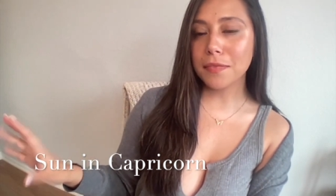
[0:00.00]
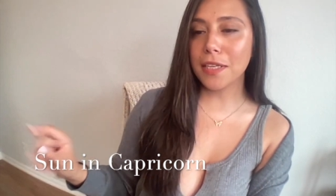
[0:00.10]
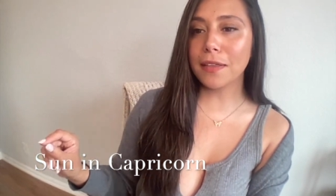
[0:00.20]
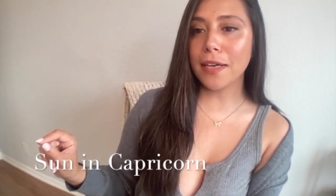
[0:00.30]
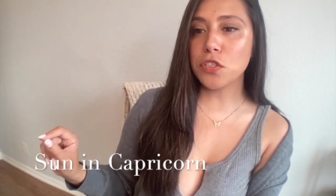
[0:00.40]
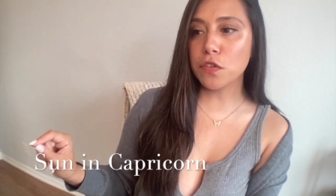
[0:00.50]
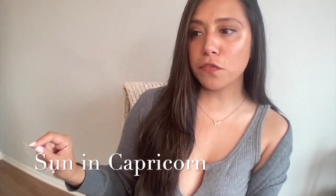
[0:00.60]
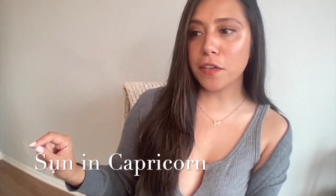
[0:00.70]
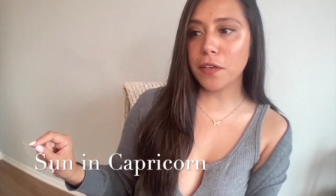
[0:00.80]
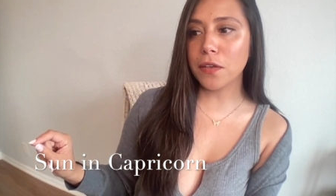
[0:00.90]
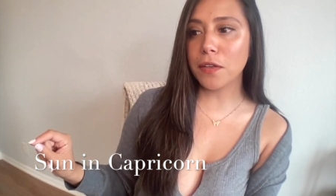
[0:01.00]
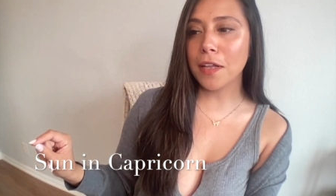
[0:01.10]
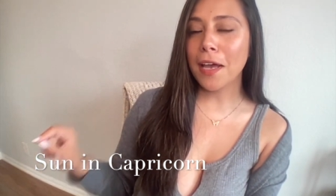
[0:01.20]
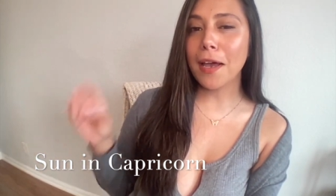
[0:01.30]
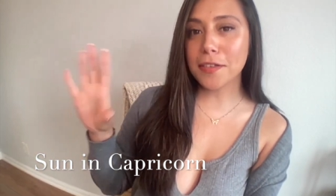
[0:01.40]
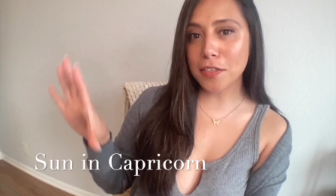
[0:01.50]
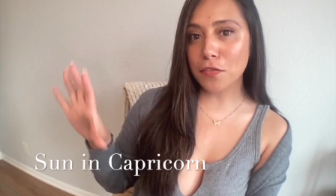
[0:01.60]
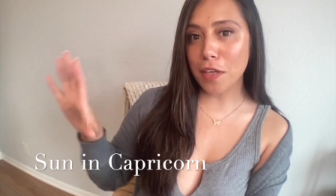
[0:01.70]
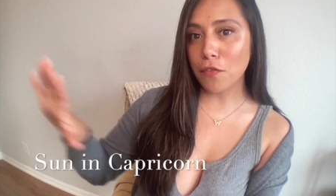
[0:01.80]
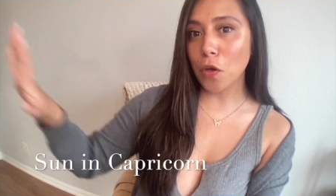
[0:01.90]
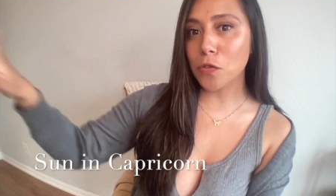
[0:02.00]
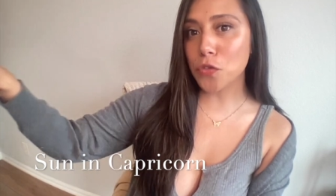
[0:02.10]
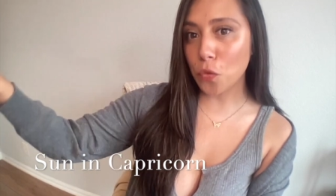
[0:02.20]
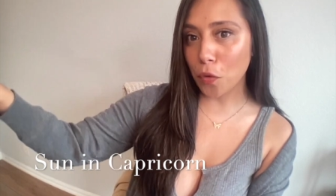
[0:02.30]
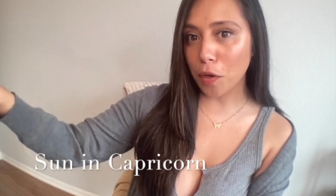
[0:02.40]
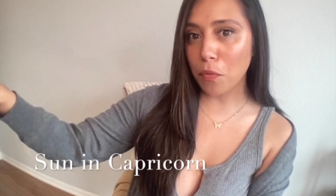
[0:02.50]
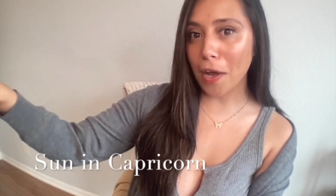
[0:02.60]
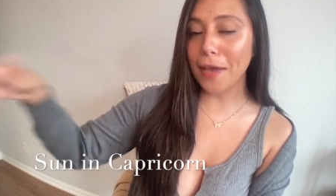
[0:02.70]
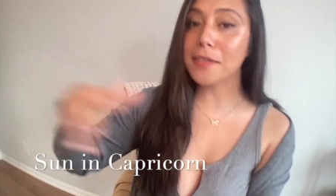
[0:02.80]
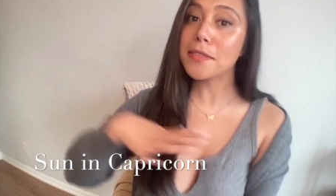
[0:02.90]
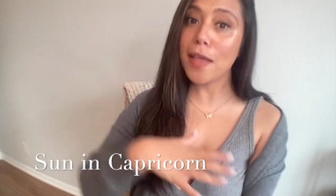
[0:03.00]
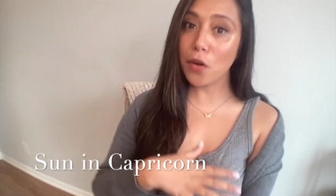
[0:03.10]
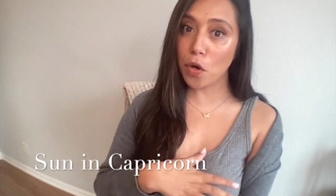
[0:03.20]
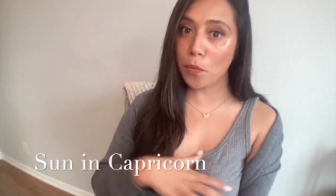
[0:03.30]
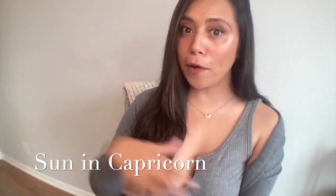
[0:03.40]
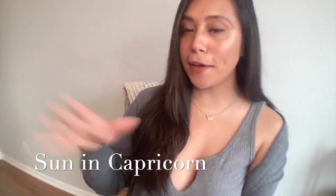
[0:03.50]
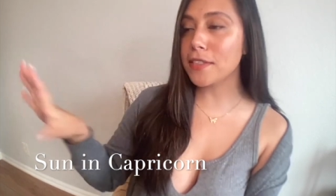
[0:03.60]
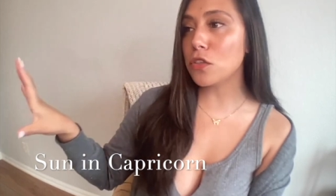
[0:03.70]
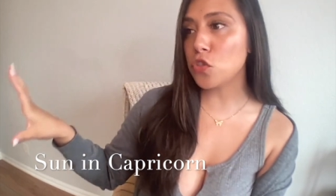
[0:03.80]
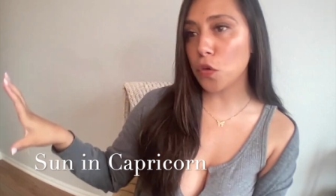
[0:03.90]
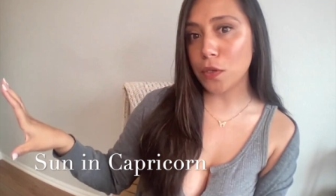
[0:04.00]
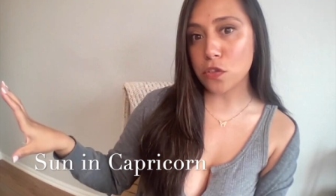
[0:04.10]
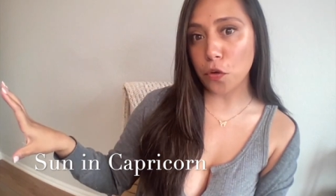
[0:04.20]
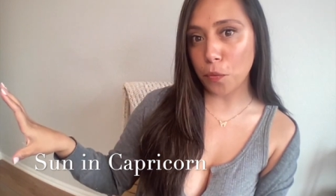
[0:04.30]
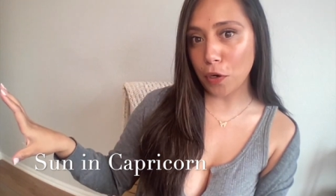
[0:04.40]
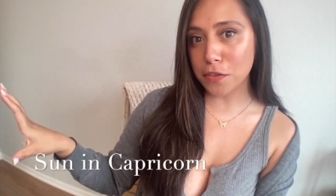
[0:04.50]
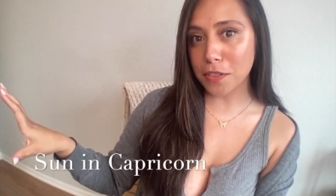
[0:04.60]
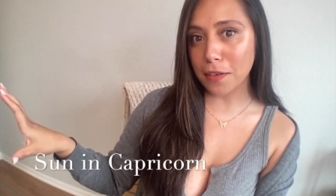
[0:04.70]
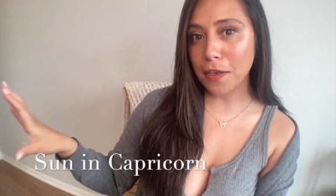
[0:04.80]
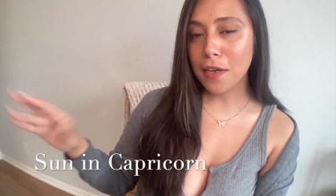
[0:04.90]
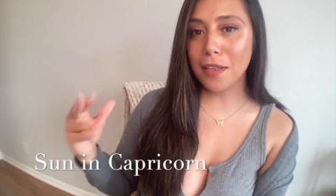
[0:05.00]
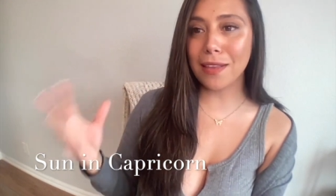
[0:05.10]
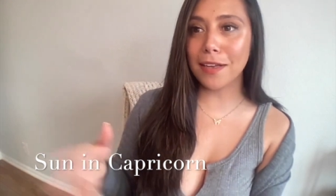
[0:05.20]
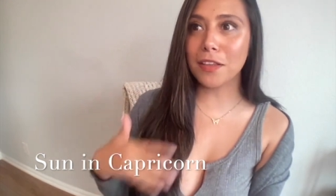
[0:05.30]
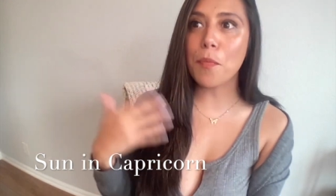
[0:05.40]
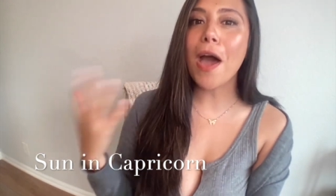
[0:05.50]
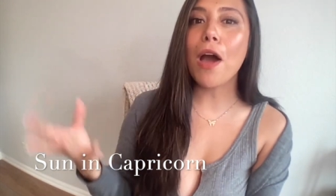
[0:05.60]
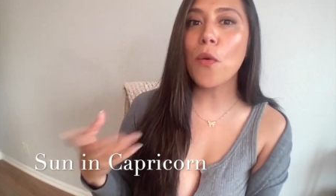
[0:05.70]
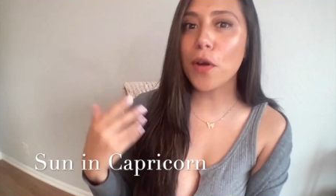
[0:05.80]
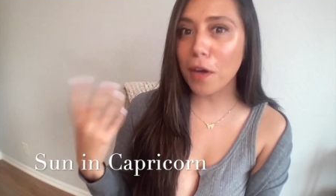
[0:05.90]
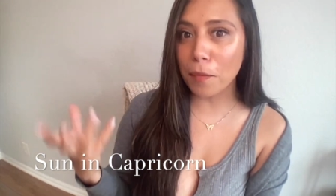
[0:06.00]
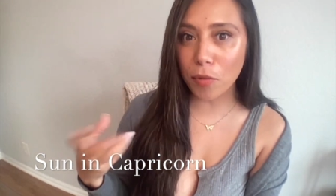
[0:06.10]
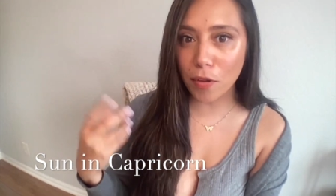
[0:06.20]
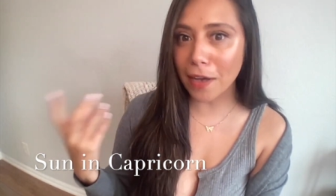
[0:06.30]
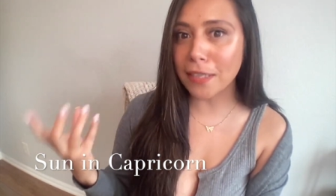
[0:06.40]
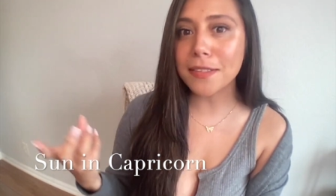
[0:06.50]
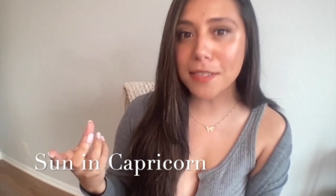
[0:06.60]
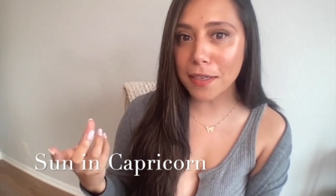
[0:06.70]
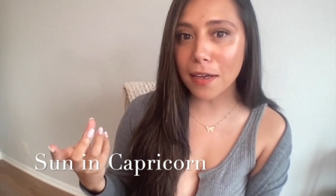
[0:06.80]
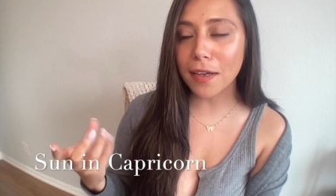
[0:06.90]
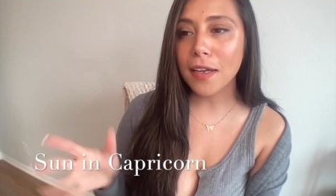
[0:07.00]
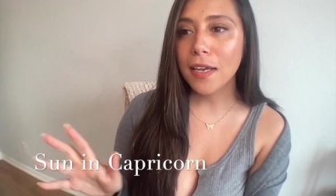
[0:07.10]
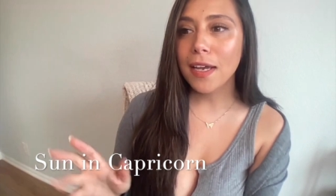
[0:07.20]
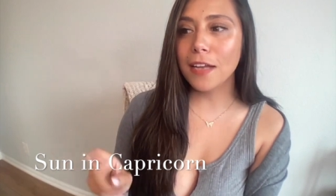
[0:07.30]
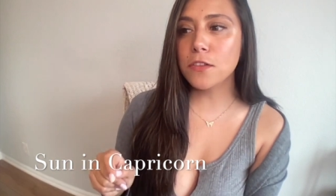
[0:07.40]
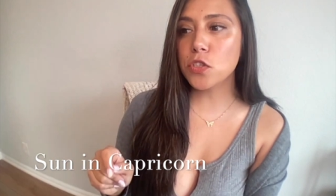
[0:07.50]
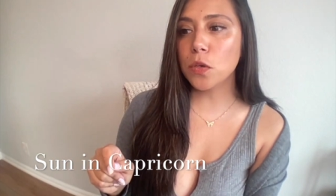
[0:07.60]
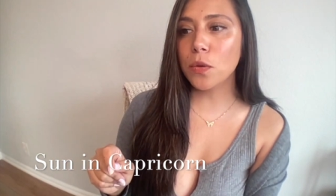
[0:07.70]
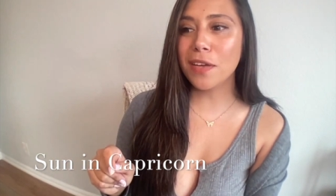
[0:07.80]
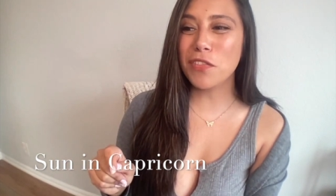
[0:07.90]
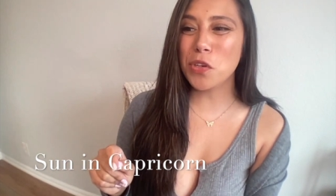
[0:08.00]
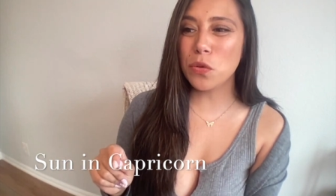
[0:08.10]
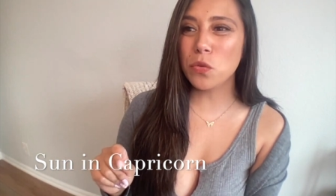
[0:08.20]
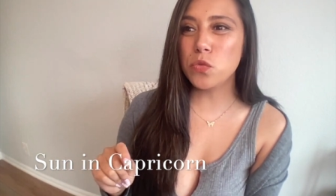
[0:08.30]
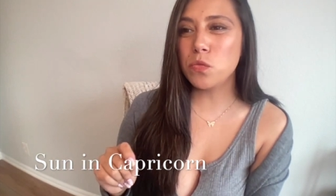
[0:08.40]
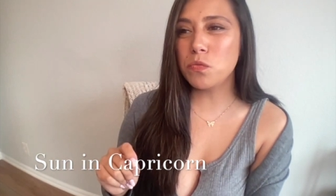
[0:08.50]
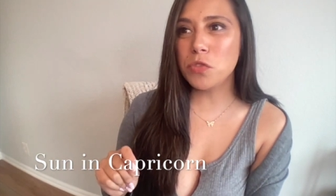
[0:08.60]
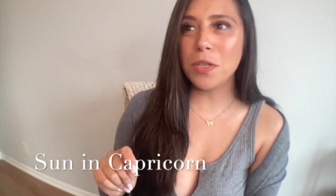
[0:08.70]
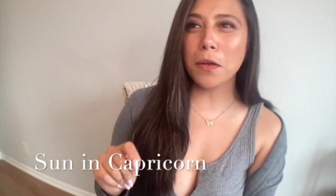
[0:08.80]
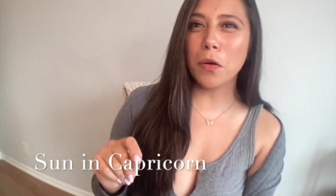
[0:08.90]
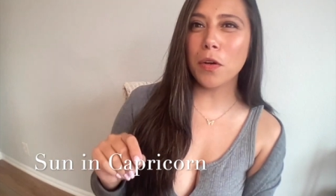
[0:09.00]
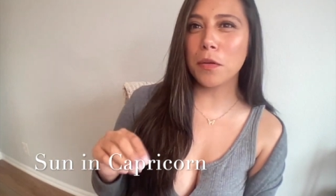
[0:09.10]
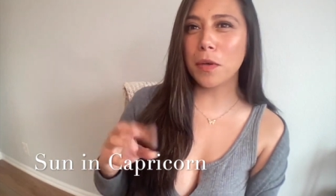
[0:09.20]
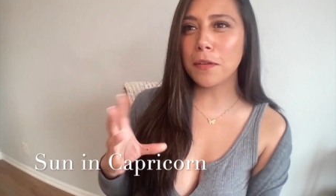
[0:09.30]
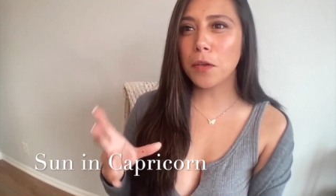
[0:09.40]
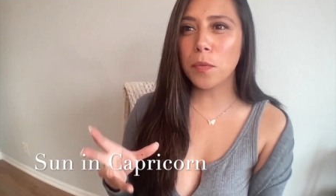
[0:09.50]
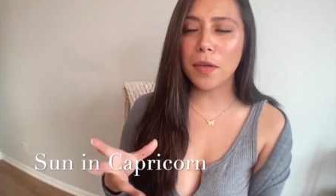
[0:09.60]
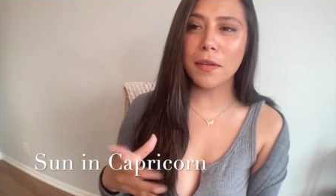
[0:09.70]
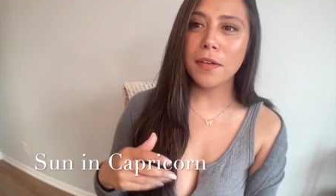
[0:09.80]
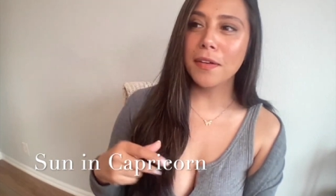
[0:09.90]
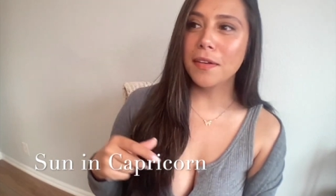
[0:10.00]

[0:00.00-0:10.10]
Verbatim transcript: they like to feel as if they have also won a prize. They are a prize, and so is their person. They like the power couple idea. And so if you, you know, are a little bit,